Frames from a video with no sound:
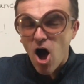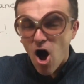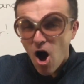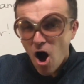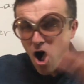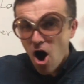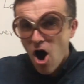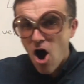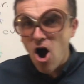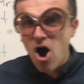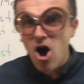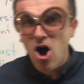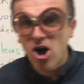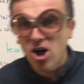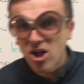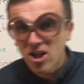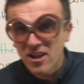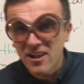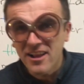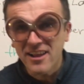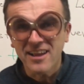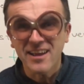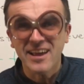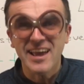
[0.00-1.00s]

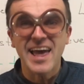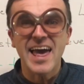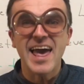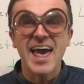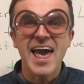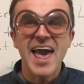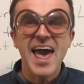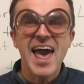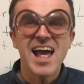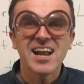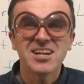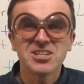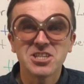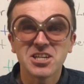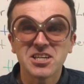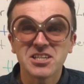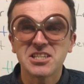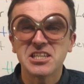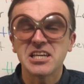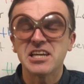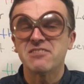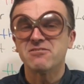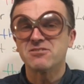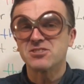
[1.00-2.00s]
all
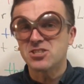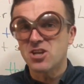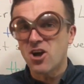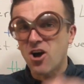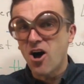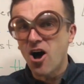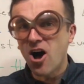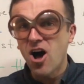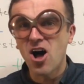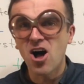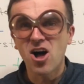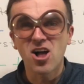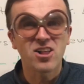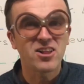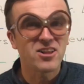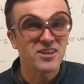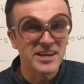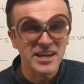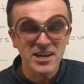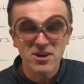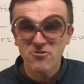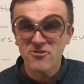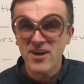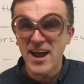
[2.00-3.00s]
adjectives,
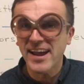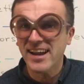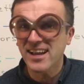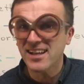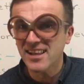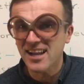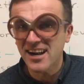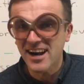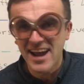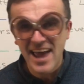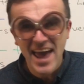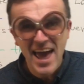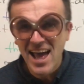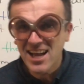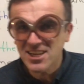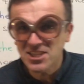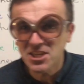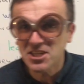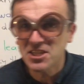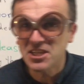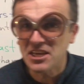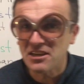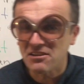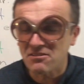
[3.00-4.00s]
all irregular
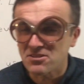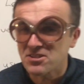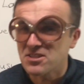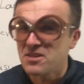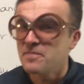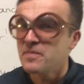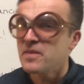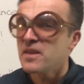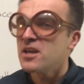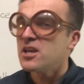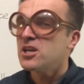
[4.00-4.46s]
adjectives.